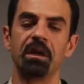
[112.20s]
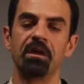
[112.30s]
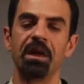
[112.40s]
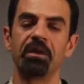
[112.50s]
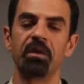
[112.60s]

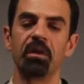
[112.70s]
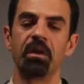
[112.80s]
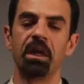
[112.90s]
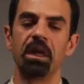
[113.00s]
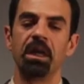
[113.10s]

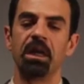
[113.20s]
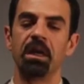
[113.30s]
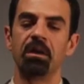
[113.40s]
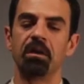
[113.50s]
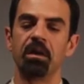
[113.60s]
danger
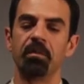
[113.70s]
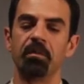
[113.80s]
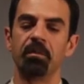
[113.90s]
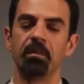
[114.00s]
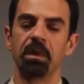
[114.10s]
in
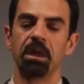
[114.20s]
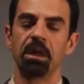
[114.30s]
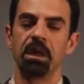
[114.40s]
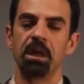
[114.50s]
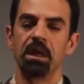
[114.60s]

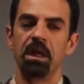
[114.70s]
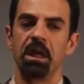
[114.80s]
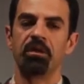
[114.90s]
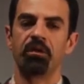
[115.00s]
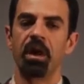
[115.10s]

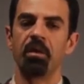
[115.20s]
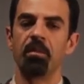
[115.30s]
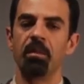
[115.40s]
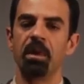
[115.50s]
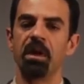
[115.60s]
trying
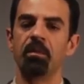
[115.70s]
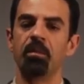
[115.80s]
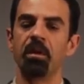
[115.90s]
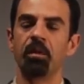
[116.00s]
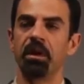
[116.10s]
to in
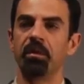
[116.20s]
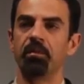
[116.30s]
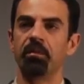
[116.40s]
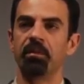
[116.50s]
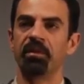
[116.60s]
being really
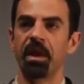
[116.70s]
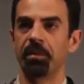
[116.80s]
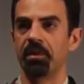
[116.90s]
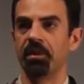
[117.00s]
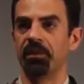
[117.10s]

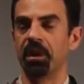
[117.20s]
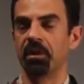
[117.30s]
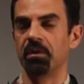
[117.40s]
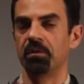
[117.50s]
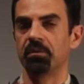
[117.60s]
skeptical and
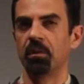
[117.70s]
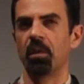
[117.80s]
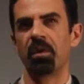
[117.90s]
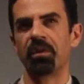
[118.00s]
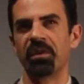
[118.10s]
cynical,
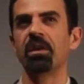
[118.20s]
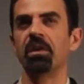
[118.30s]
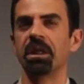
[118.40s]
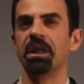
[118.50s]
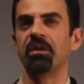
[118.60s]
or
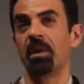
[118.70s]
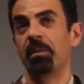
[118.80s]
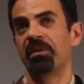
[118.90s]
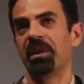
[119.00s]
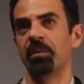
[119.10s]
cynical at least.
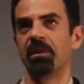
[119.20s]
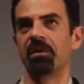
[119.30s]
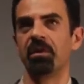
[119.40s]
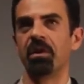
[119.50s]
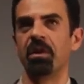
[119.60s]
Maybe skeptic's
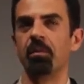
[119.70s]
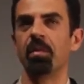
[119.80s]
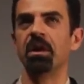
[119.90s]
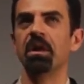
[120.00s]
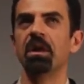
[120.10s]
a good thing,
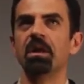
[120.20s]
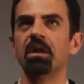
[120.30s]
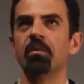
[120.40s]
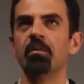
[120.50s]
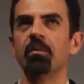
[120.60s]
but
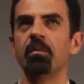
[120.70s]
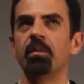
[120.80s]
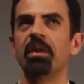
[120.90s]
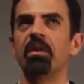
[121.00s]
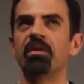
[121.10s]

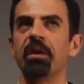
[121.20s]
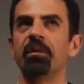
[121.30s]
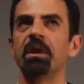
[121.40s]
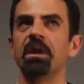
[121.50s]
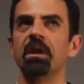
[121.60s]
there's
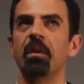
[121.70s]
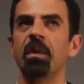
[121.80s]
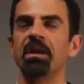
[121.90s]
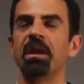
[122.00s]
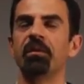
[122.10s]
definitely. I
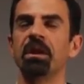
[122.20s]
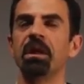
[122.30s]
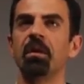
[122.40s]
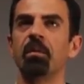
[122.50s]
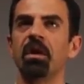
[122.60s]
mean, I definitely am